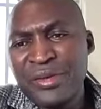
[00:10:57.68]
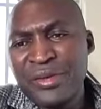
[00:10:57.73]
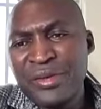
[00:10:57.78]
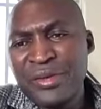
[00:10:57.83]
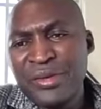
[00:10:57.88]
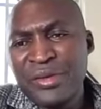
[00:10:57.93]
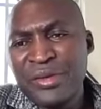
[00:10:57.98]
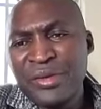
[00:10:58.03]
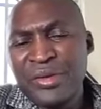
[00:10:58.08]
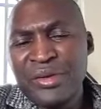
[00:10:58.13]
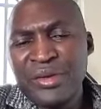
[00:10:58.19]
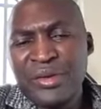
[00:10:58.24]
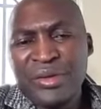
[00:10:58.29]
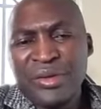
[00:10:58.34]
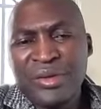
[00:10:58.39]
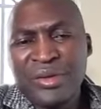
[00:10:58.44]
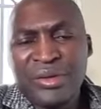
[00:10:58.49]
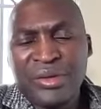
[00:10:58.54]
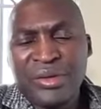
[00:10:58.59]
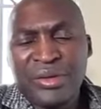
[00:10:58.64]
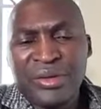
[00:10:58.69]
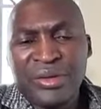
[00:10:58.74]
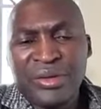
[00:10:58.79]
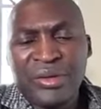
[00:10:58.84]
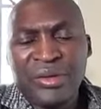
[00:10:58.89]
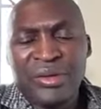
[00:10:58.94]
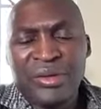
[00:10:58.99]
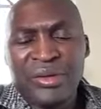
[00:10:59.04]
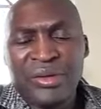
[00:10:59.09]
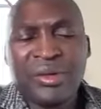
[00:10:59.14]

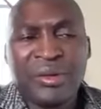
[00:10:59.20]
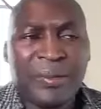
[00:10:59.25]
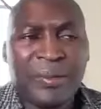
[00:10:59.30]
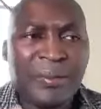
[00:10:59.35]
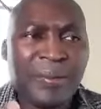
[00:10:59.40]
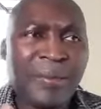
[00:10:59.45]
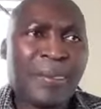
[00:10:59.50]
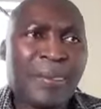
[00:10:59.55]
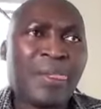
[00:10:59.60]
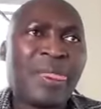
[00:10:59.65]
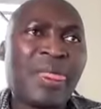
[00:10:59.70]
[no speech]